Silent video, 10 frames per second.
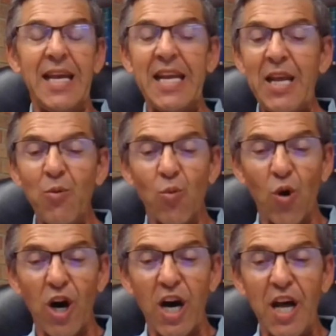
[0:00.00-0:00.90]

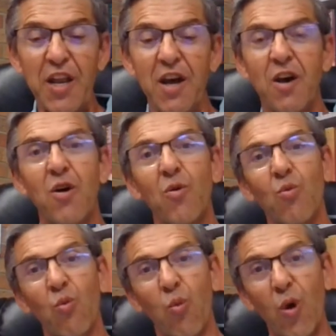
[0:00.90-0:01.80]
anyone
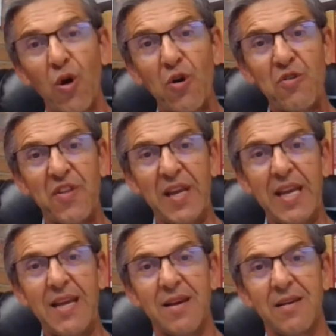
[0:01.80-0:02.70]

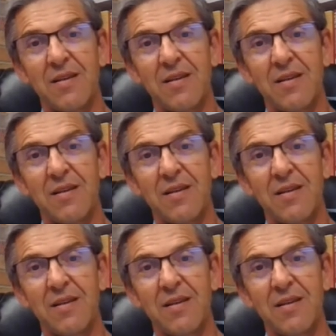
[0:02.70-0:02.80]
worthy